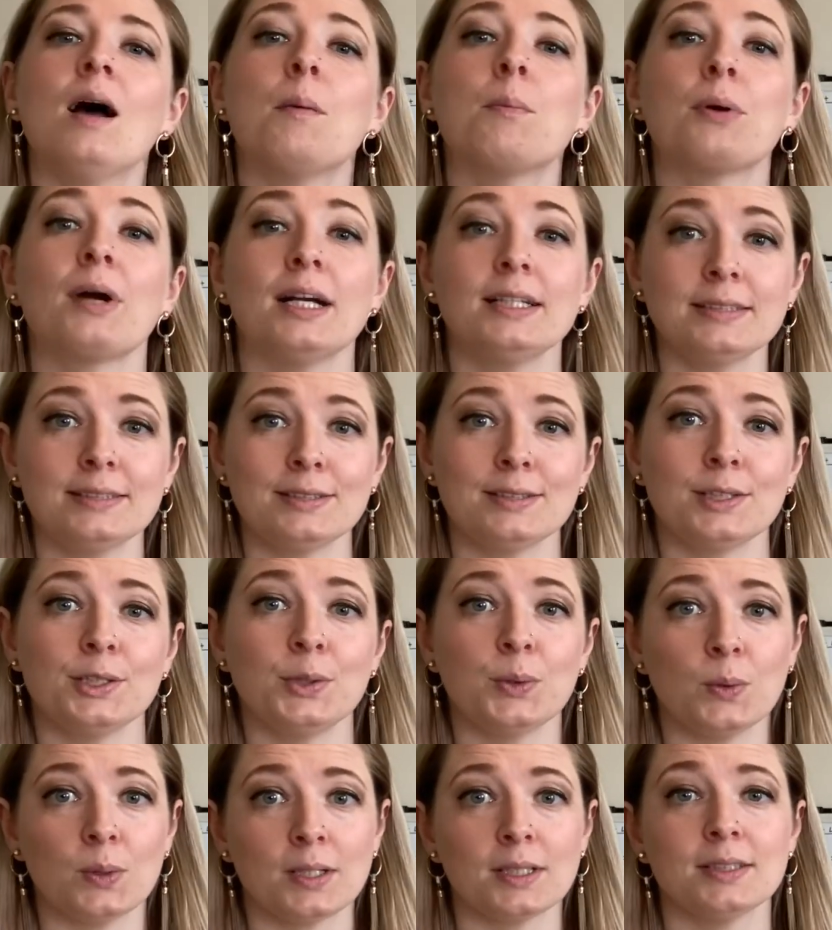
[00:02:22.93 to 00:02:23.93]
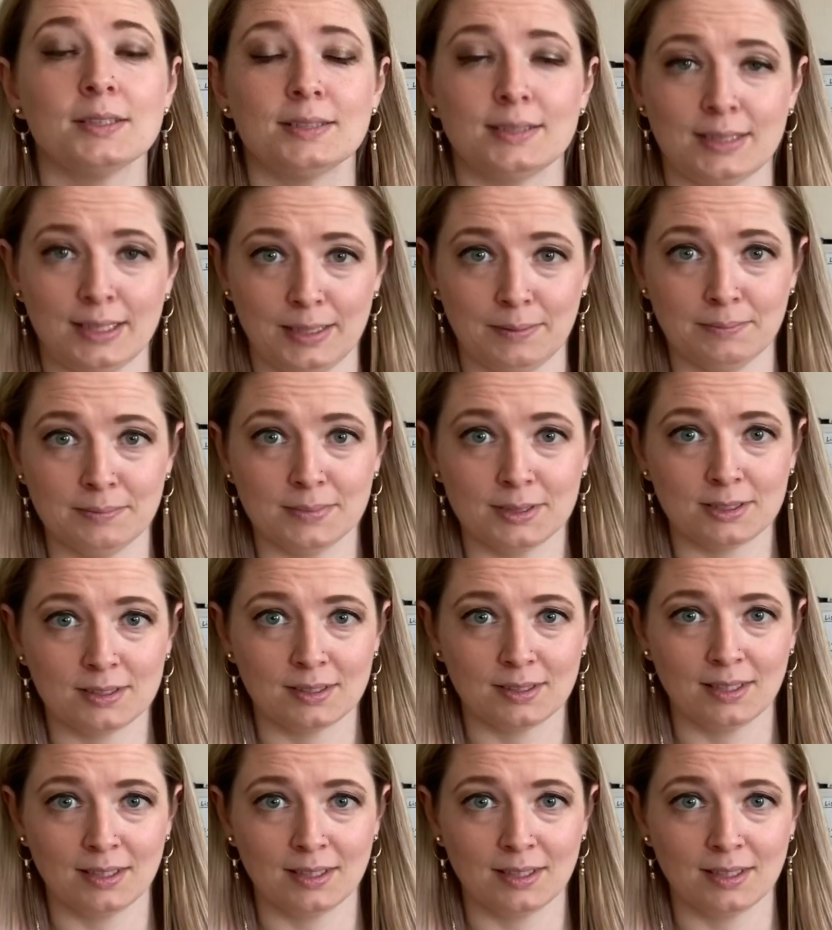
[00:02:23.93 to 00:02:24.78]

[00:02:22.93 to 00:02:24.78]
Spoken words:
press your seams.